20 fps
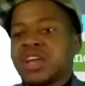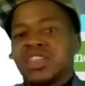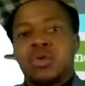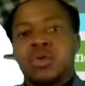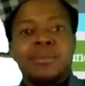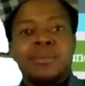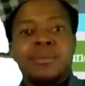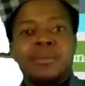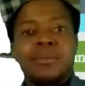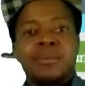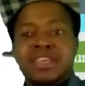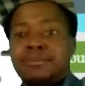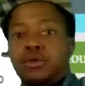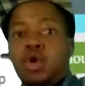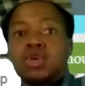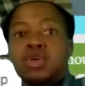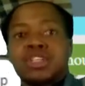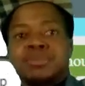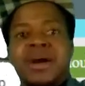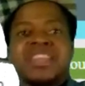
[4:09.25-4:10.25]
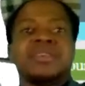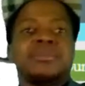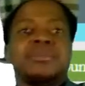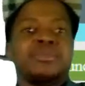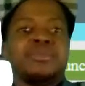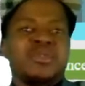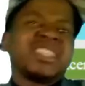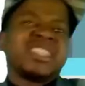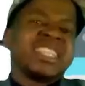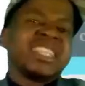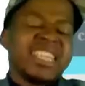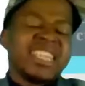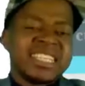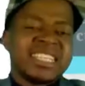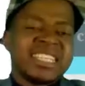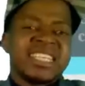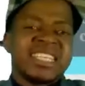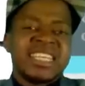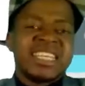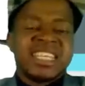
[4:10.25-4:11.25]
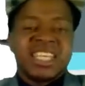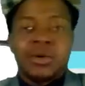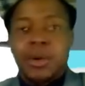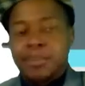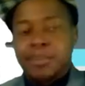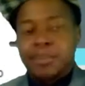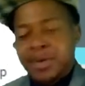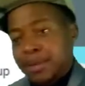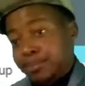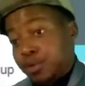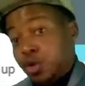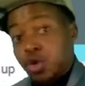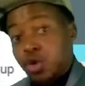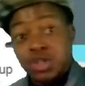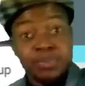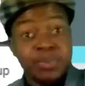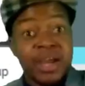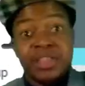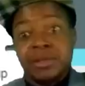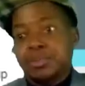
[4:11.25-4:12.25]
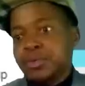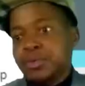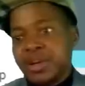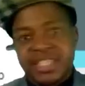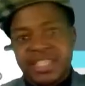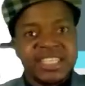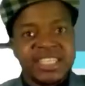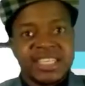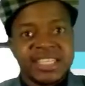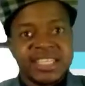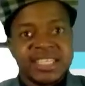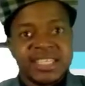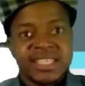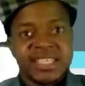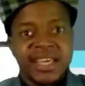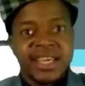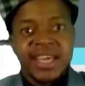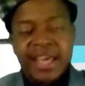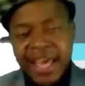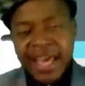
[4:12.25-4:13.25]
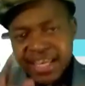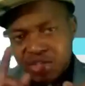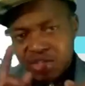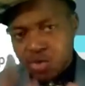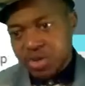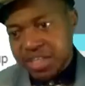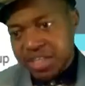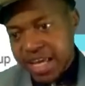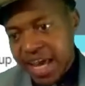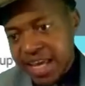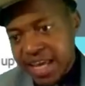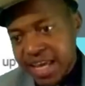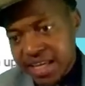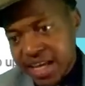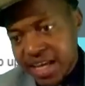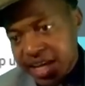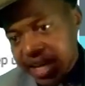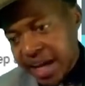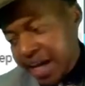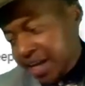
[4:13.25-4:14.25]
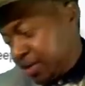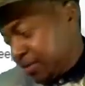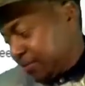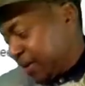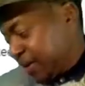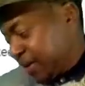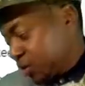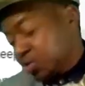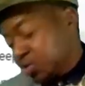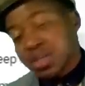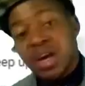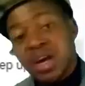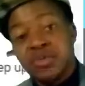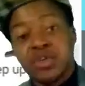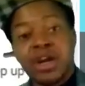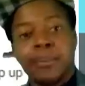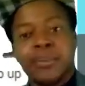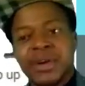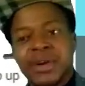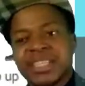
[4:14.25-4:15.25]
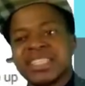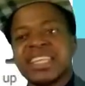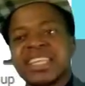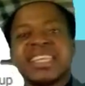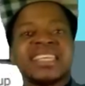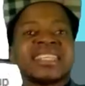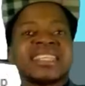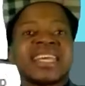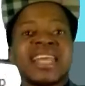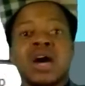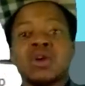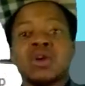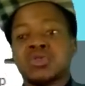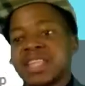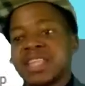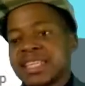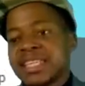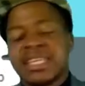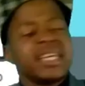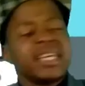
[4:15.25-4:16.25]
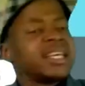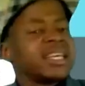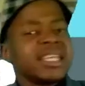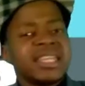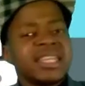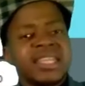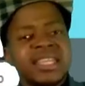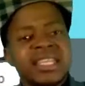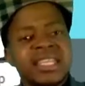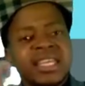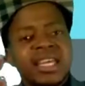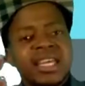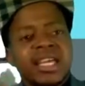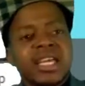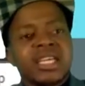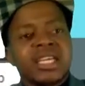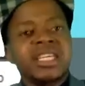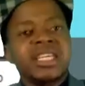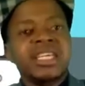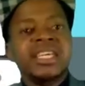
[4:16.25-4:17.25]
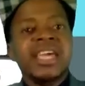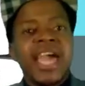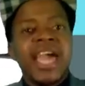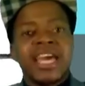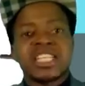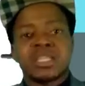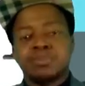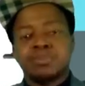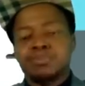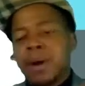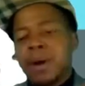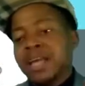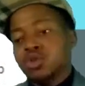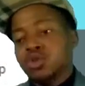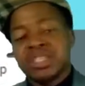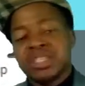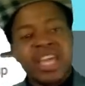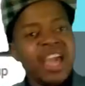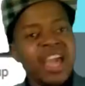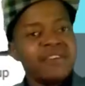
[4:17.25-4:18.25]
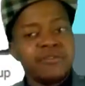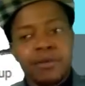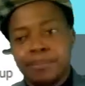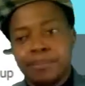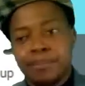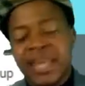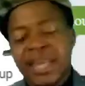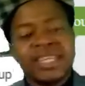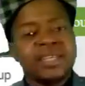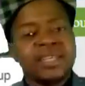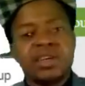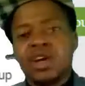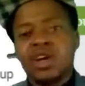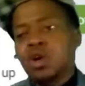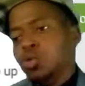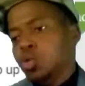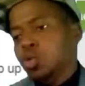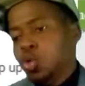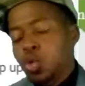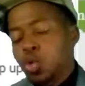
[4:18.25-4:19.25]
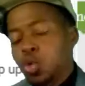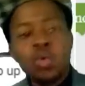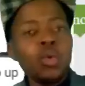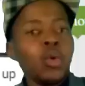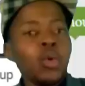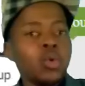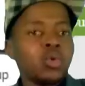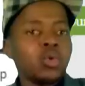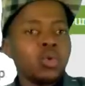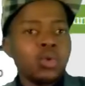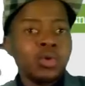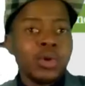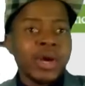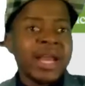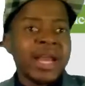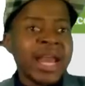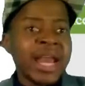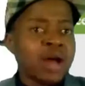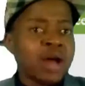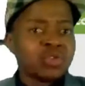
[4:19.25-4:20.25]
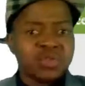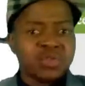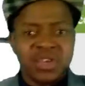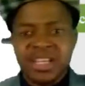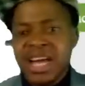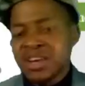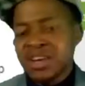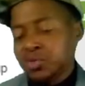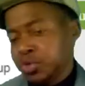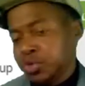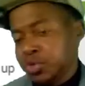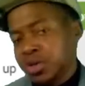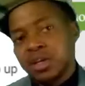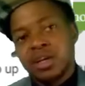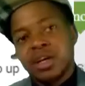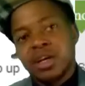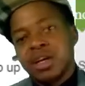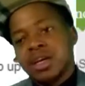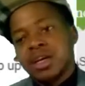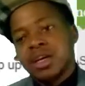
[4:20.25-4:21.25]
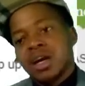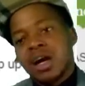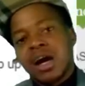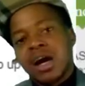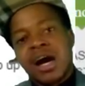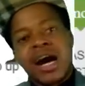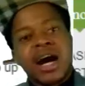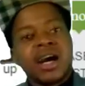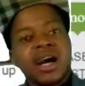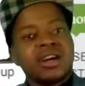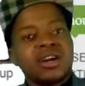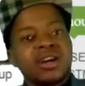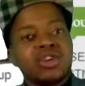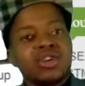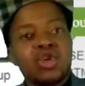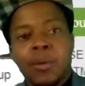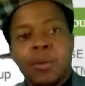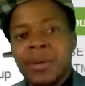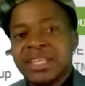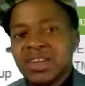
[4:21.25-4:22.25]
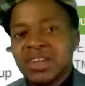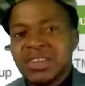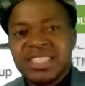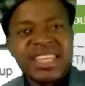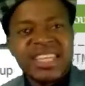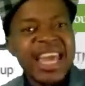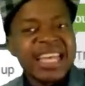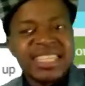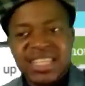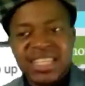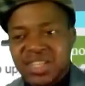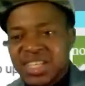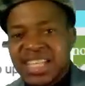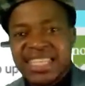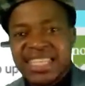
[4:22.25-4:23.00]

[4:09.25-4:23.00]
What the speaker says: They were being blocked by the president. They were being blocked by the president. And today, at Baruch South Africa, president has announced that he has pardoned everybody who ran out of the country. No matter he has